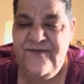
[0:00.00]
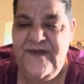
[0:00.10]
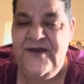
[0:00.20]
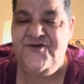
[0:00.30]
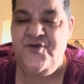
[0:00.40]

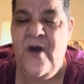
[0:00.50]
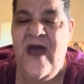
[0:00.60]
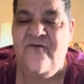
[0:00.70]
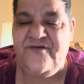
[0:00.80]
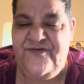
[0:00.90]
they do
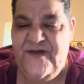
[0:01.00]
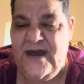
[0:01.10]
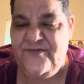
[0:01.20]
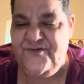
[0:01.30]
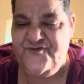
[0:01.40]
everything
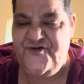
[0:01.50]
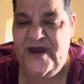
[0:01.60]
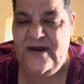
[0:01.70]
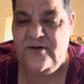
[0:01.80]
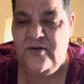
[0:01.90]
on their
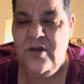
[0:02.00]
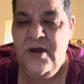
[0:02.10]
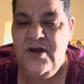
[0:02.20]
channel.